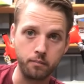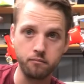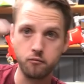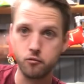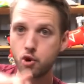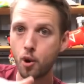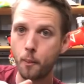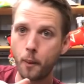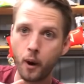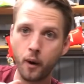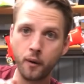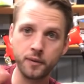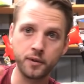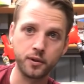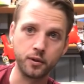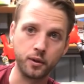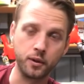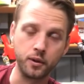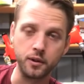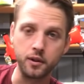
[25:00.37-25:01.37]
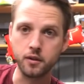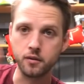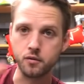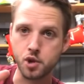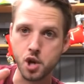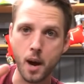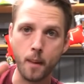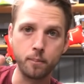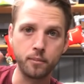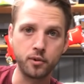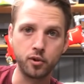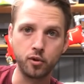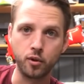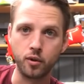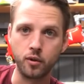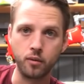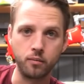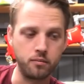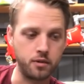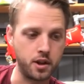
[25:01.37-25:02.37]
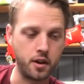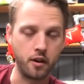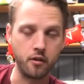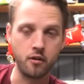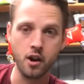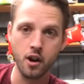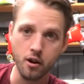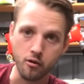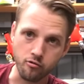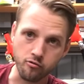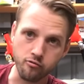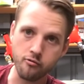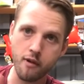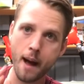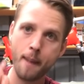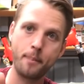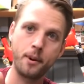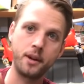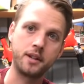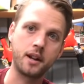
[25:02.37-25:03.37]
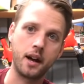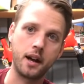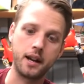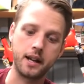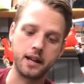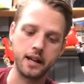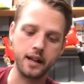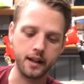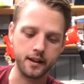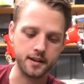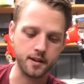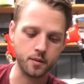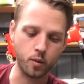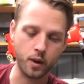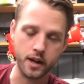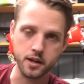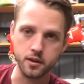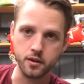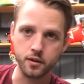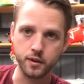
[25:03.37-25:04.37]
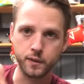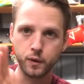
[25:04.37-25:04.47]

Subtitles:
drop-offs or little jumps or rapid kind of hits where you use full